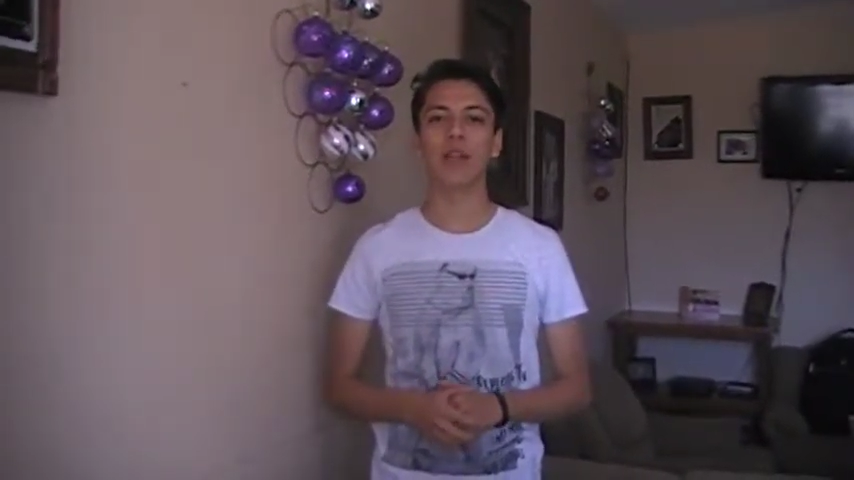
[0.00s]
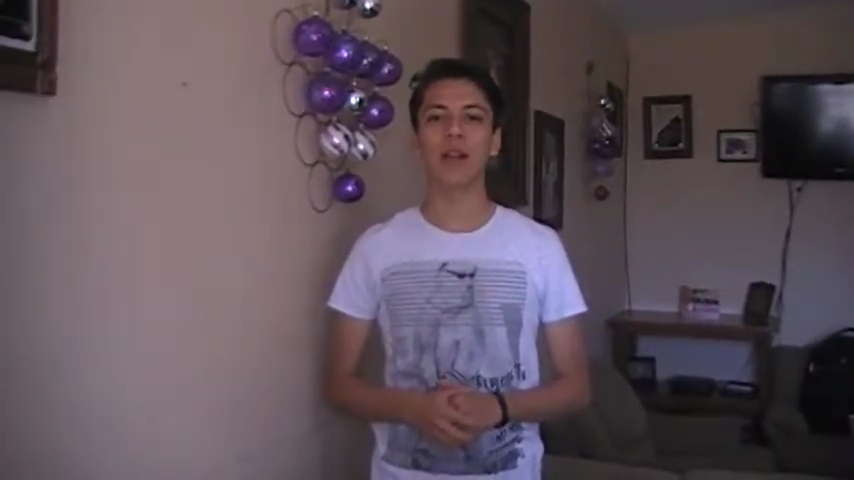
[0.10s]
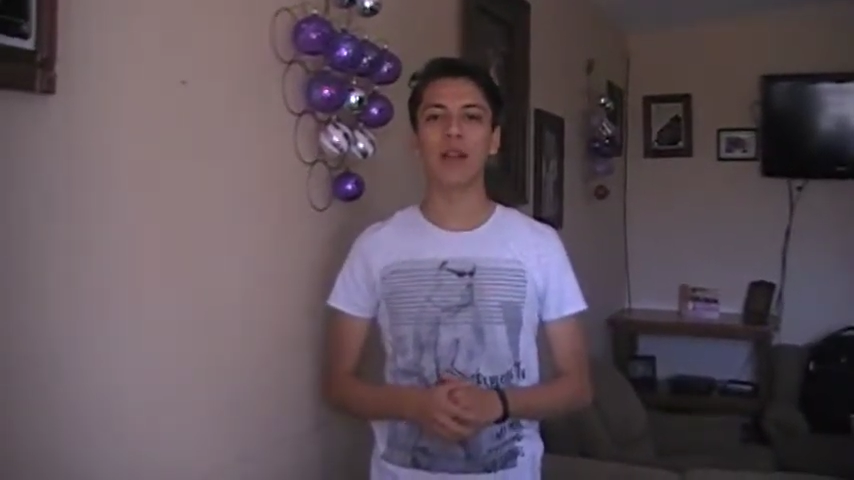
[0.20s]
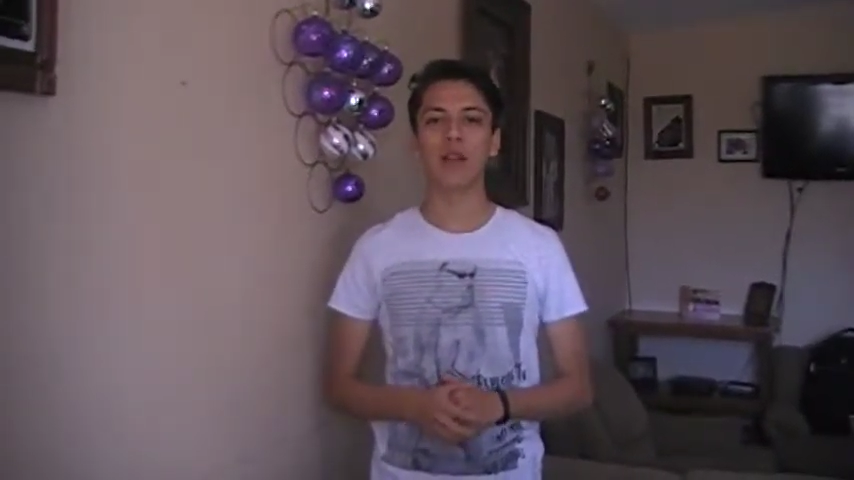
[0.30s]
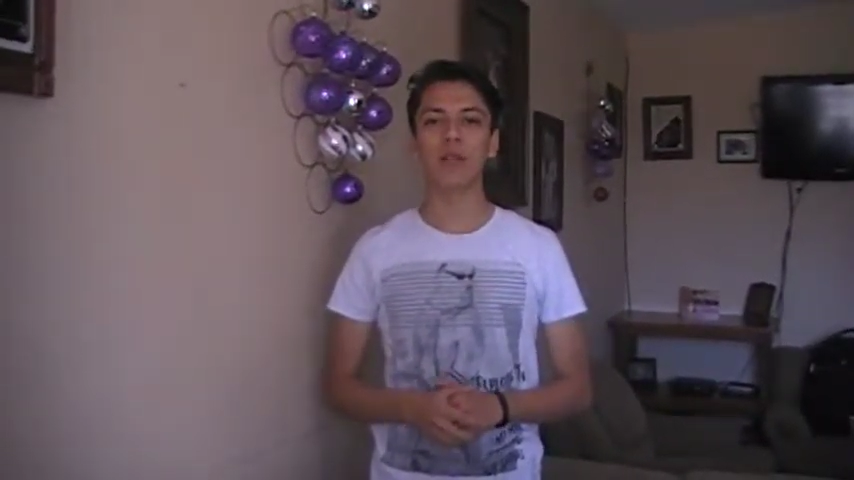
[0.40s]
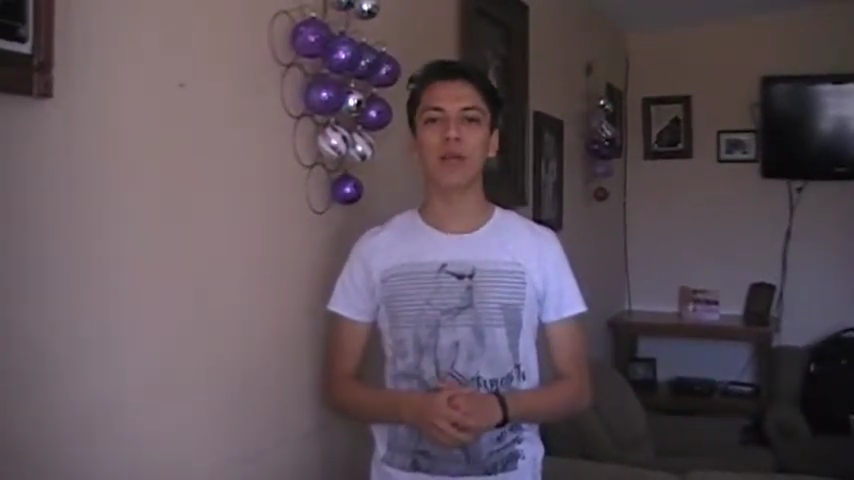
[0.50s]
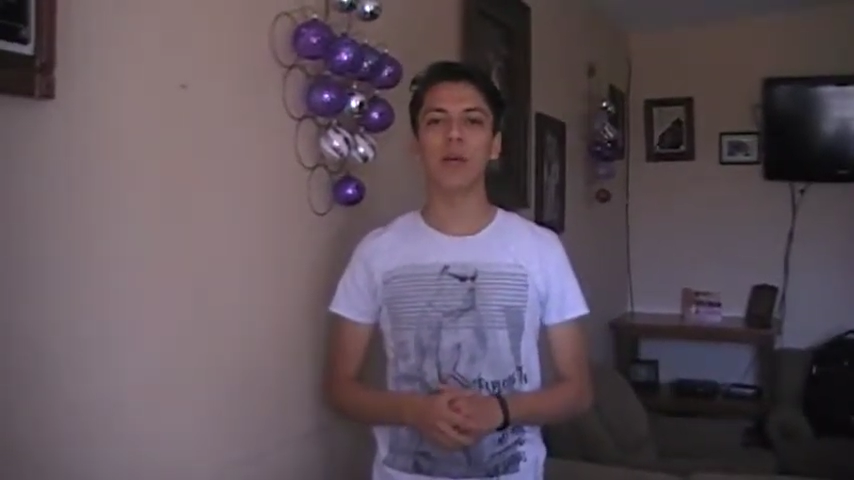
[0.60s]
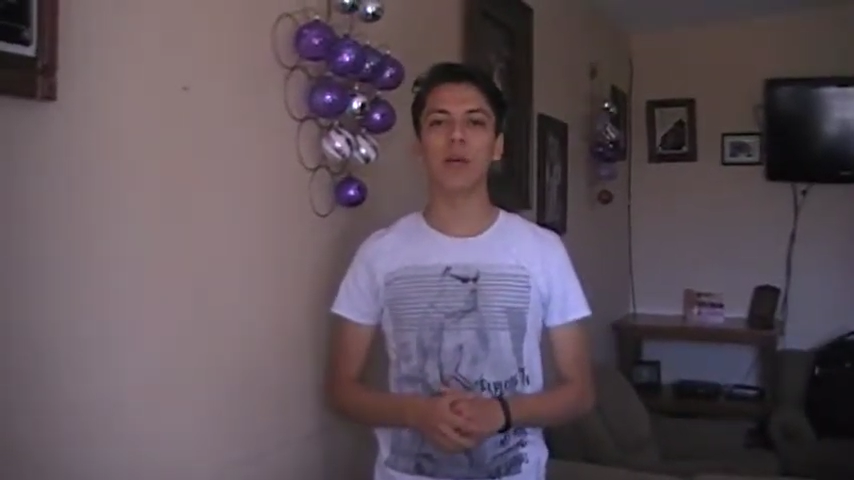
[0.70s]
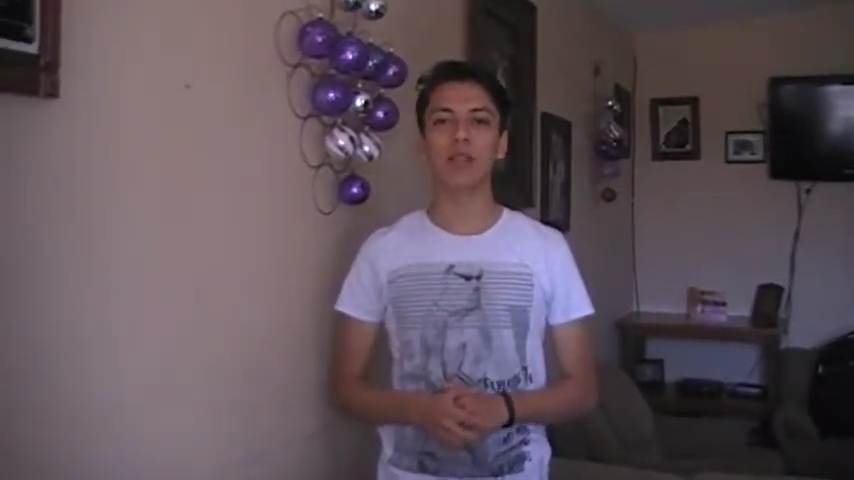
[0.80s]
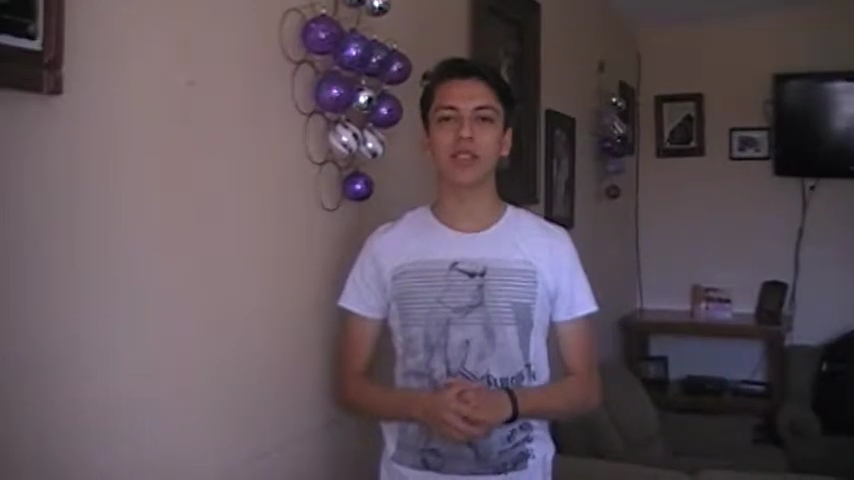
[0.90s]
and I live in
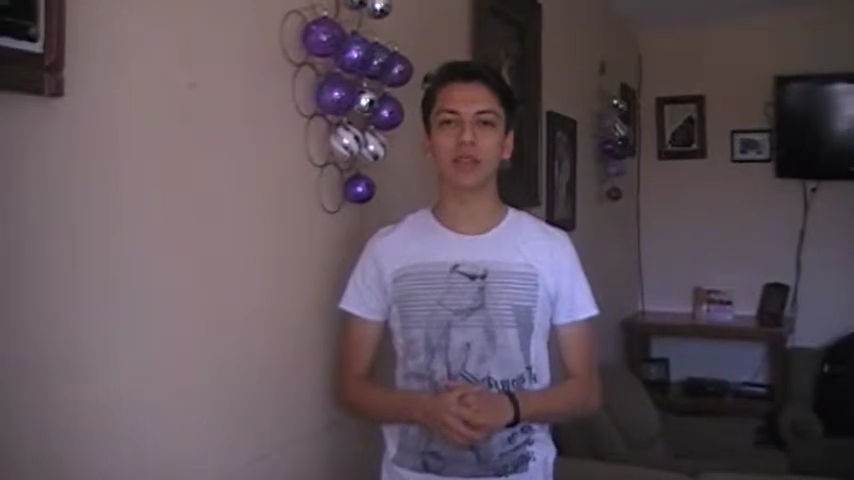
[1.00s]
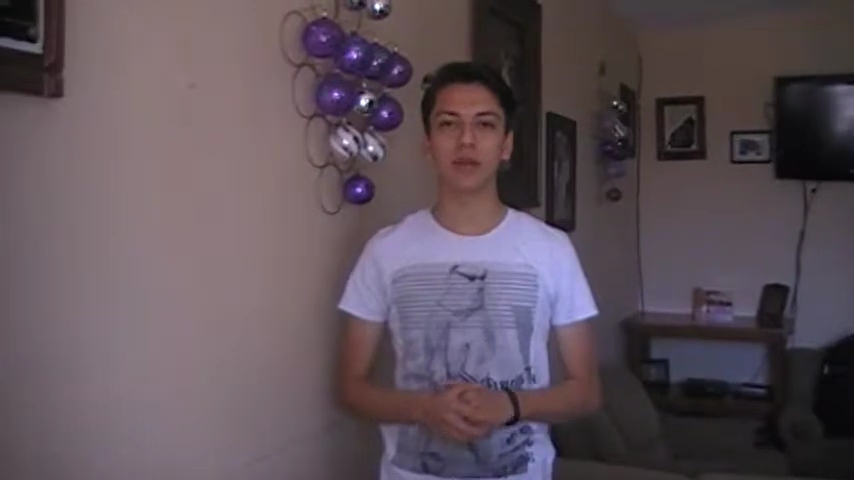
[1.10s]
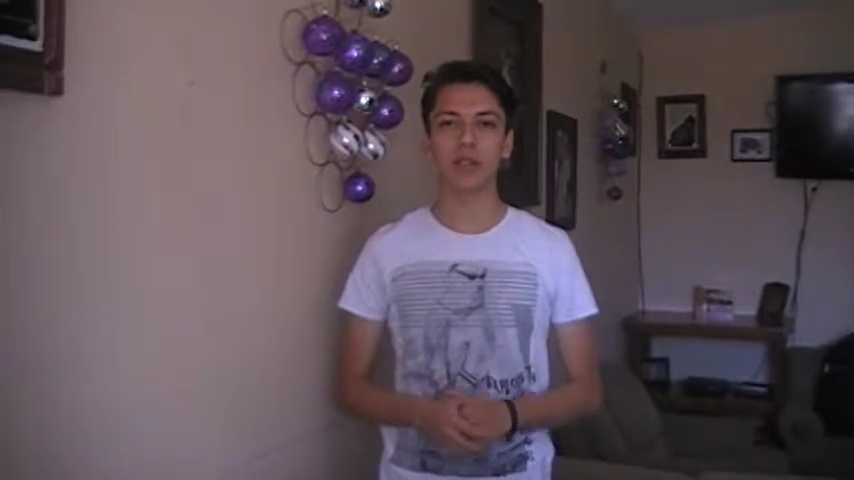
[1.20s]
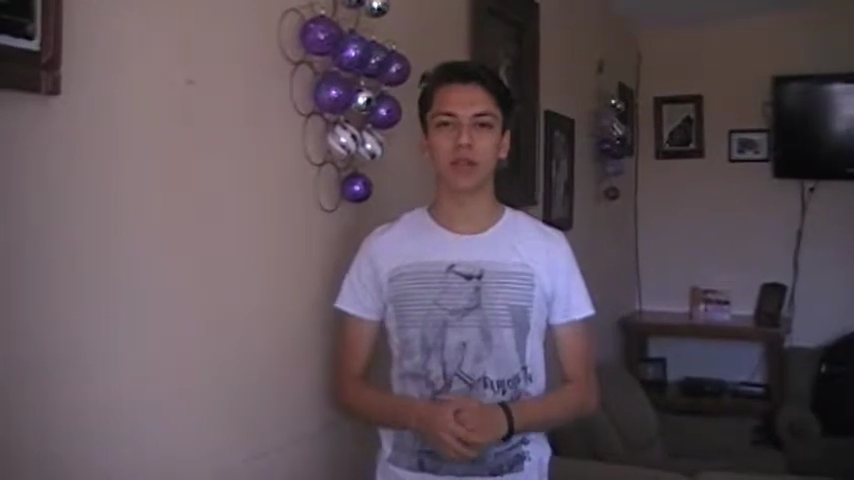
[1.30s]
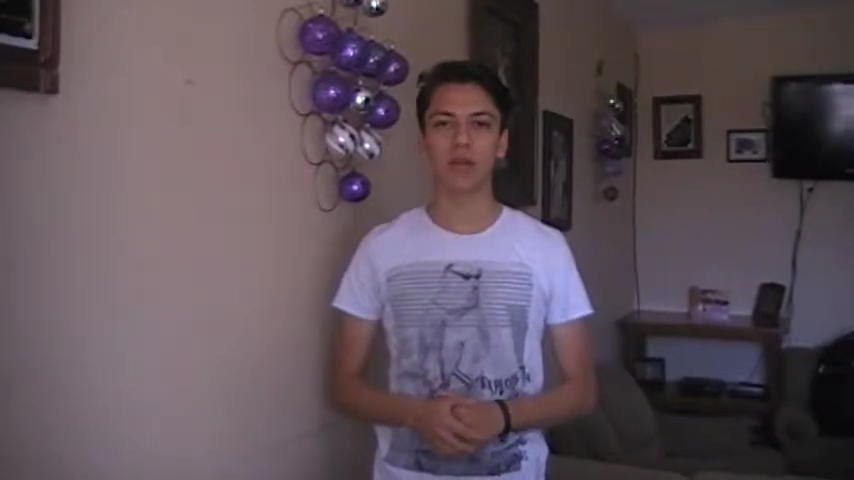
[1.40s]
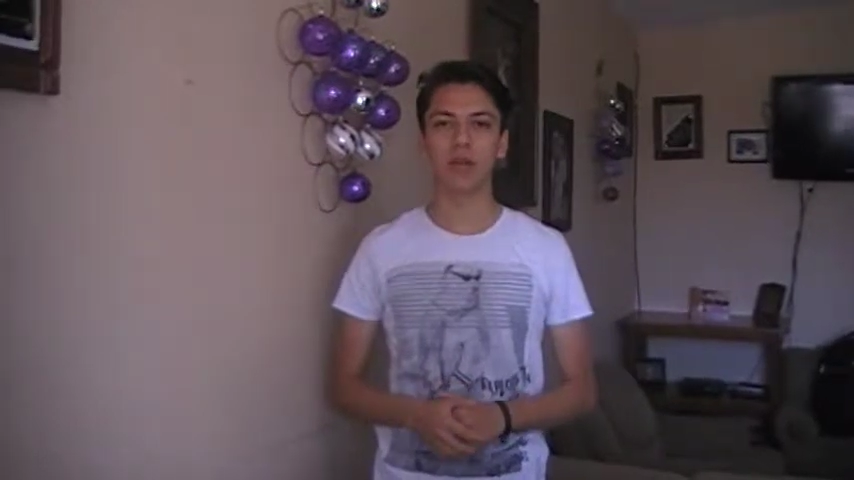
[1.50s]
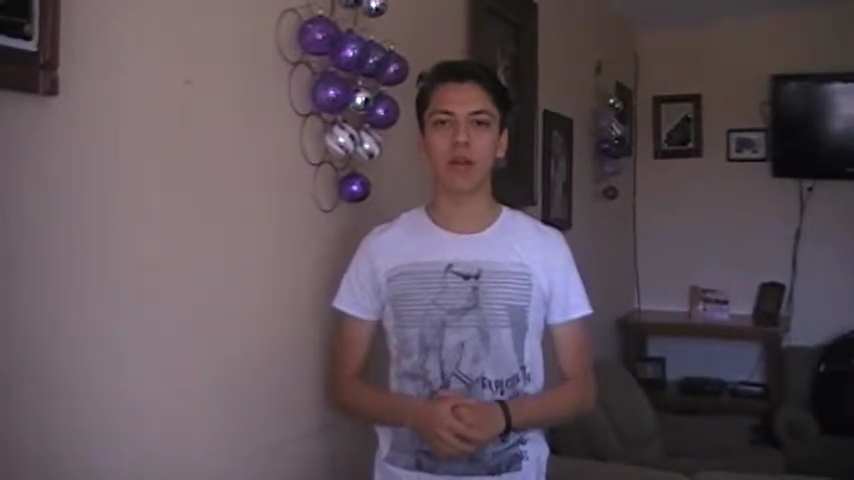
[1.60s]
Puebla City, Mexico.